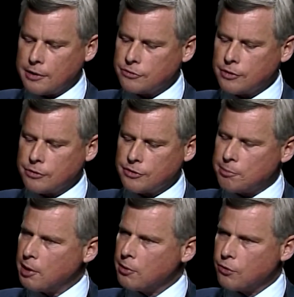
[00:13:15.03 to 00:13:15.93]

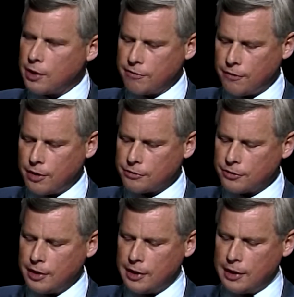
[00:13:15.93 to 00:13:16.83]
September 21st,
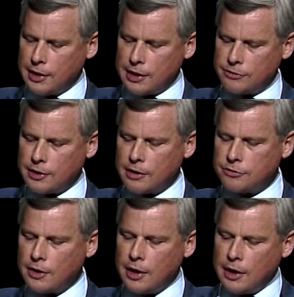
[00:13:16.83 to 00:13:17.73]
he says,